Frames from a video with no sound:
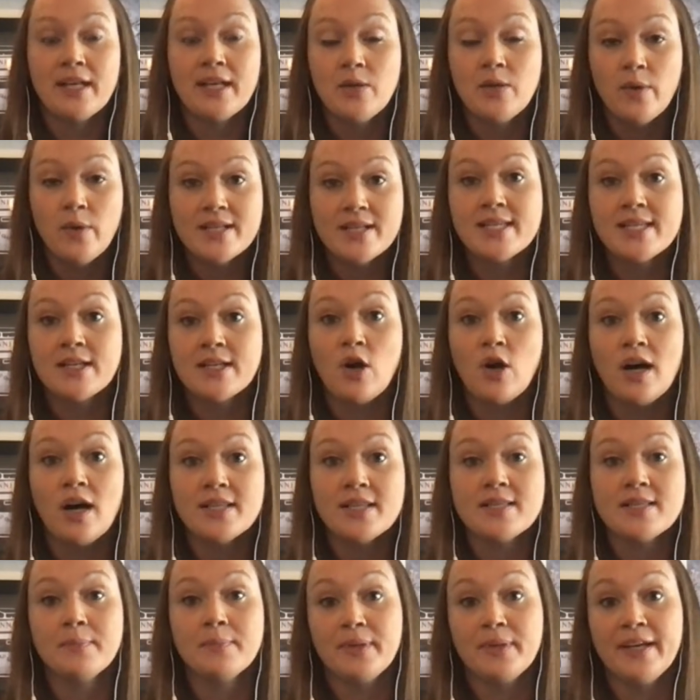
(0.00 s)
he went and
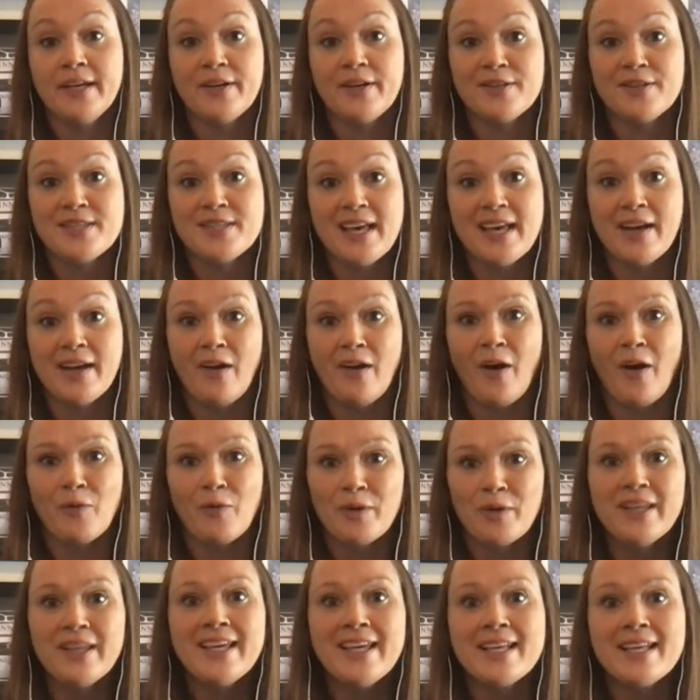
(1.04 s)
got some players that are
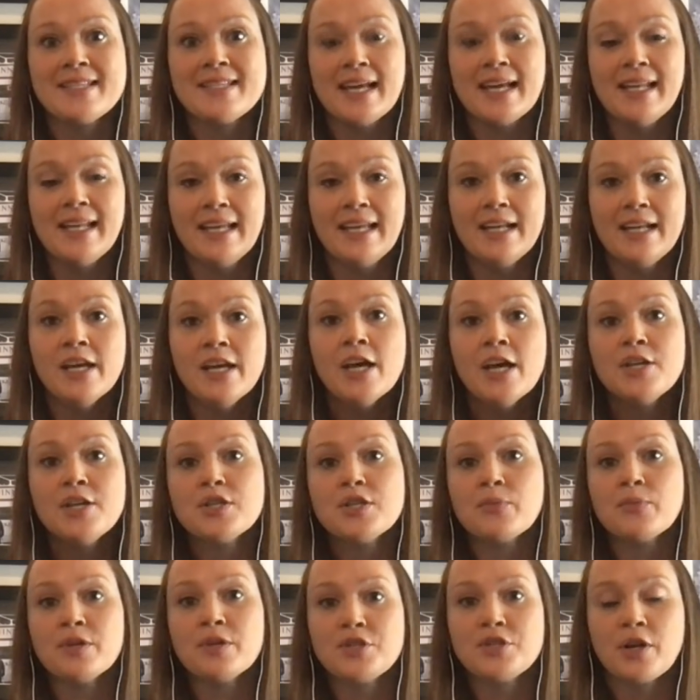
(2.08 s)
really excited
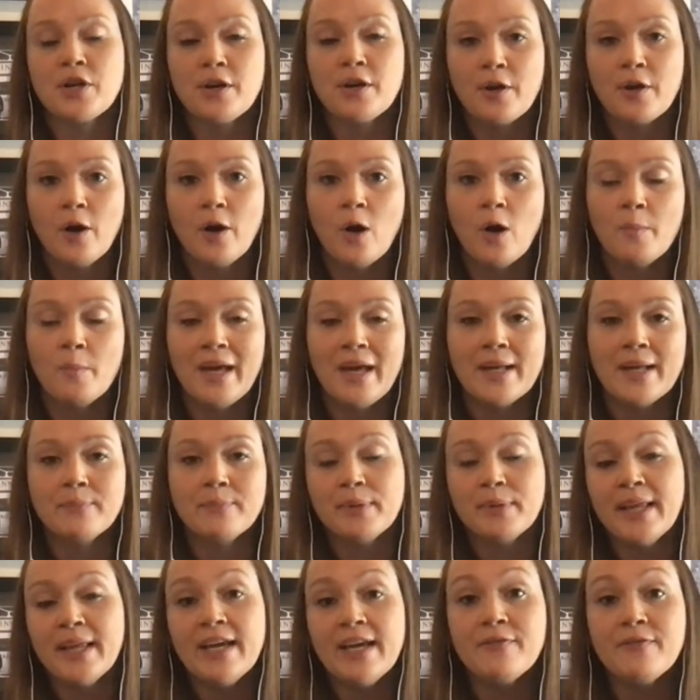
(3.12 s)
to return home and
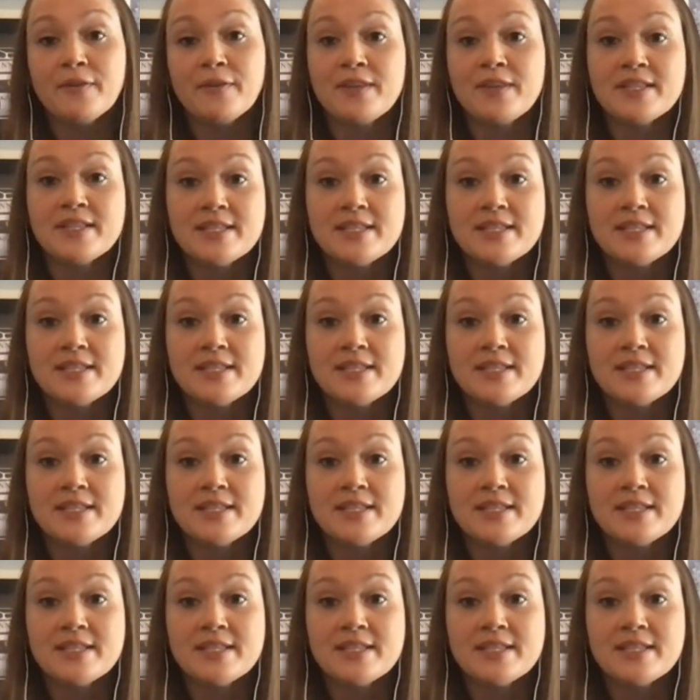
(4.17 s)
play for this